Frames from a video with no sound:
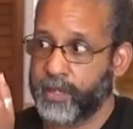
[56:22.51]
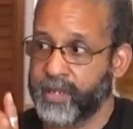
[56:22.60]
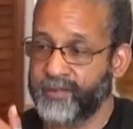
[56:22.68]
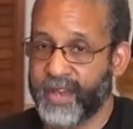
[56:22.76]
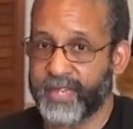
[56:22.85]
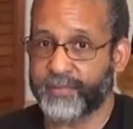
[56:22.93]

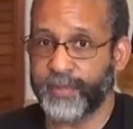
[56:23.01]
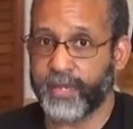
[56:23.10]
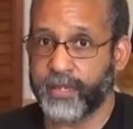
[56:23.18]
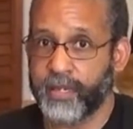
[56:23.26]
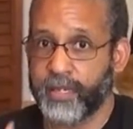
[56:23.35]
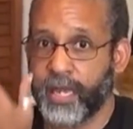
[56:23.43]
investment,
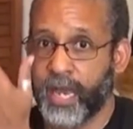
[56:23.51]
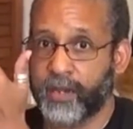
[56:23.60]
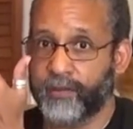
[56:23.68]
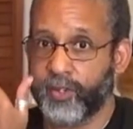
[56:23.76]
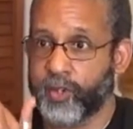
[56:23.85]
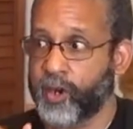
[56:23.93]
getting a
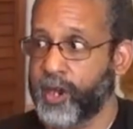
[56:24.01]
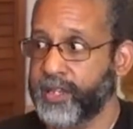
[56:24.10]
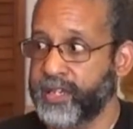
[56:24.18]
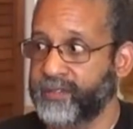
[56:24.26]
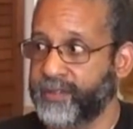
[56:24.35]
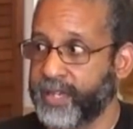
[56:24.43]
return on
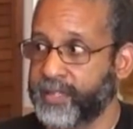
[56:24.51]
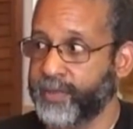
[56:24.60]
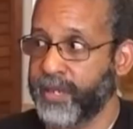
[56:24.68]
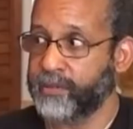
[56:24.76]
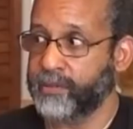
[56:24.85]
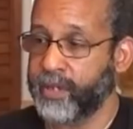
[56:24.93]
the
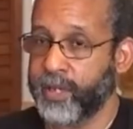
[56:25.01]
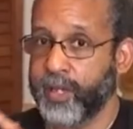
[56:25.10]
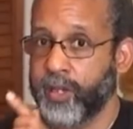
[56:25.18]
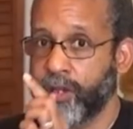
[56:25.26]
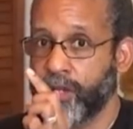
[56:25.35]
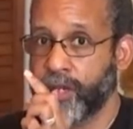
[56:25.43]
investment,
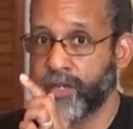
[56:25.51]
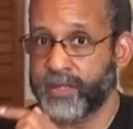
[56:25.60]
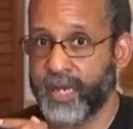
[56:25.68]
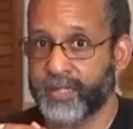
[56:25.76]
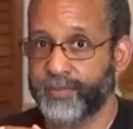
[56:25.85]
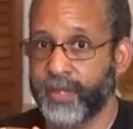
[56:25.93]

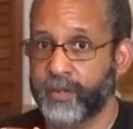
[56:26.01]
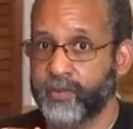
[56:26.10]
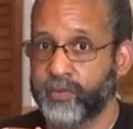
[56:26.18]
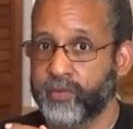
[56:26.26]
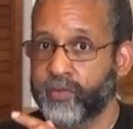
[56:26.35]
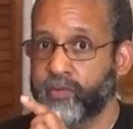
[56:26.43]
assessment,
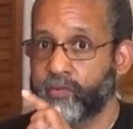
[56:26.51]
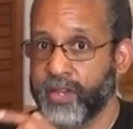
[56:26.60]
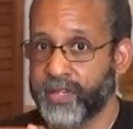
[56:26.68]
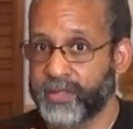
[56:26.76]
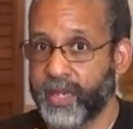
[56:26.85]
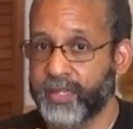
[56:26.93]

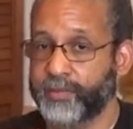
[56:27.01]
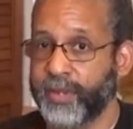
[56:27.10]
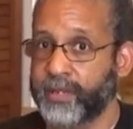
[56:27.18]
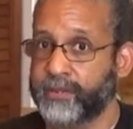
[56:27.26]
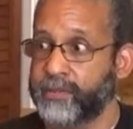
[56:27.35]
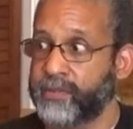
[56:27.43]

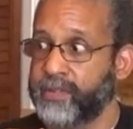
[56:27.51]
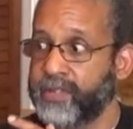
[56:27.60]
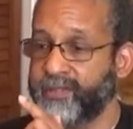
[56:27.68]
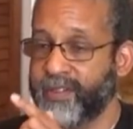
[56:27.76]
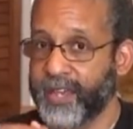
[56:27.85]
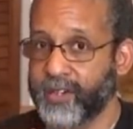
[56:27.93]
reassessment,
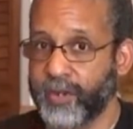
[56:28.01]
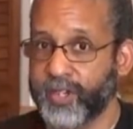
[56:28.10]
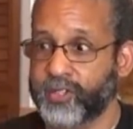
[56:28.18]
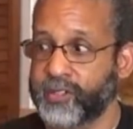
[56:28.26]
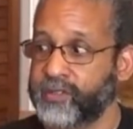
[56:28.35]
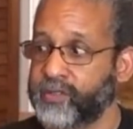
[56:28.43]

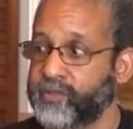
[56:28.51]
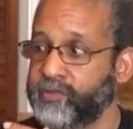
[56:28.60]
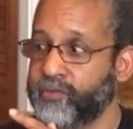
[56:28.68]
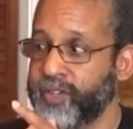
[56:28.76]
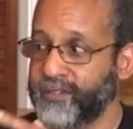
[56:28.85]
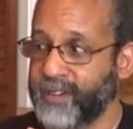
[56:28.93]
evaluation,
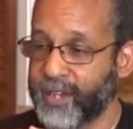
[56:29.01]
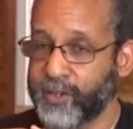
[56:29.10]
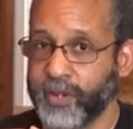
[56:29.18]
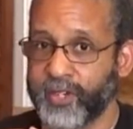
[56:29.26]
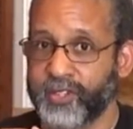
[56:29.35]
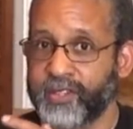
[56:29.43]

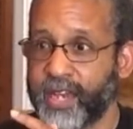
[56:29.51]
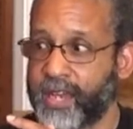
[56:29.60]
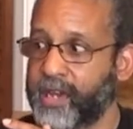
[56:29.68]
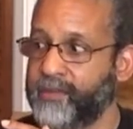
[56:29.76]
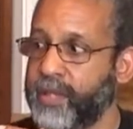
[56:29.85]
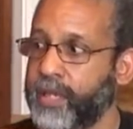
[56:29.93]
reevaluation, that
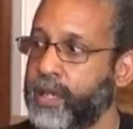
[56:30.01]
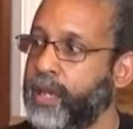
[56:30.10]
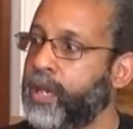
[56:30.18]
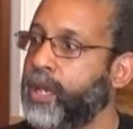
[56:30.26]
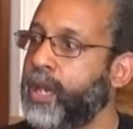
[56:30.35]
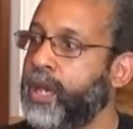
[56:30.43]
kind of thing.
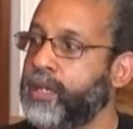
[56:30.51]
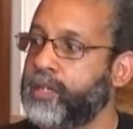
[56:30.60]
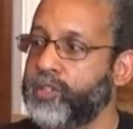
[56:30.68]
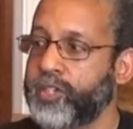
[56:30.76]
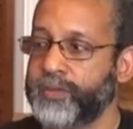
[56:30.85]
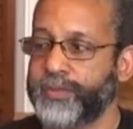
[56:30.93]
And it
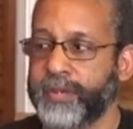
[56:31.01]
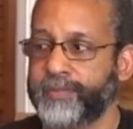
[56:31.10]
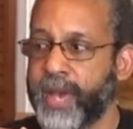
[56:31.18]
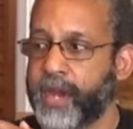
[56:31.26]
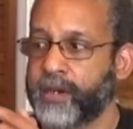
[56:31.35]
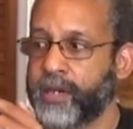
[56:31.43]
could just be a
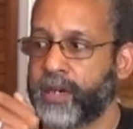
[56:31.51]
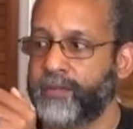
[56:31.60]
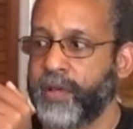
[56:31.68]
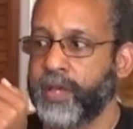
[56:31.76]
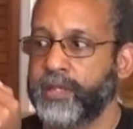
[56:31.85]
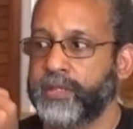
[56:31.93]
matter of
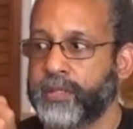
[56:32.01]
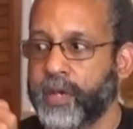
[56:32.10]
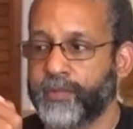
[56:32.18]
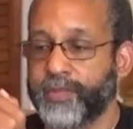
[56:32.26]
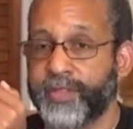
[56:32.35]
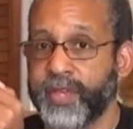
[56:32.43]

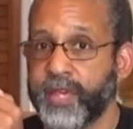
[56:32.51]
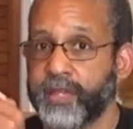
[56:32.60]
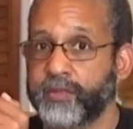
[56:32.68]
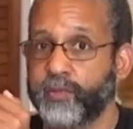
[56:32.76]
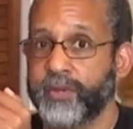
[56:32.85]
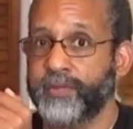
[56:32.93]
some
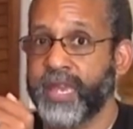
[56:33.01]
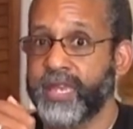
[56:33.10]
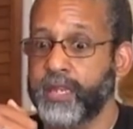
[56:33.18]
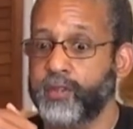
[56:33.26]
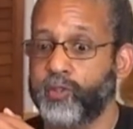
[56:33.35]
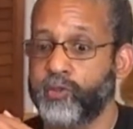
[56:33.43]
things we may
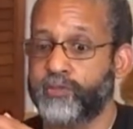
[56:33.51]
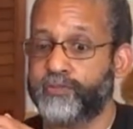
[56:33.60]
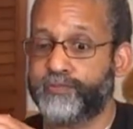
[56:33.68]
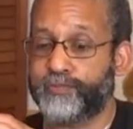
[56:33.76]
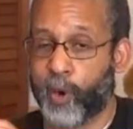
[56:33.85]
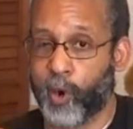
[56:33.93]
need to
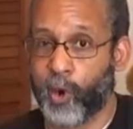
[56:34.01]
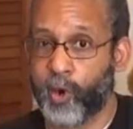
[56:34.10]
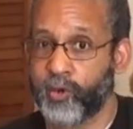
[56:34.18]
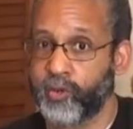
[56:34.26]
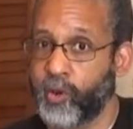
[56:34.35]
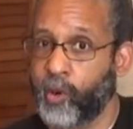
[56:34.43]

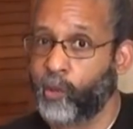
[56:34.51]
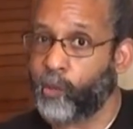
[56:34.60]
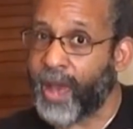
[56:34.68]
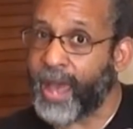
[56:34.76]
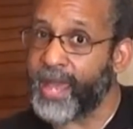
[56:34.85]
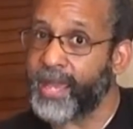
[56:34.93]
burn
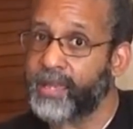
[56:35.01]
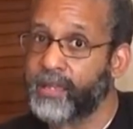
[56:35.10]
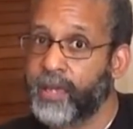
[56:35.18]
away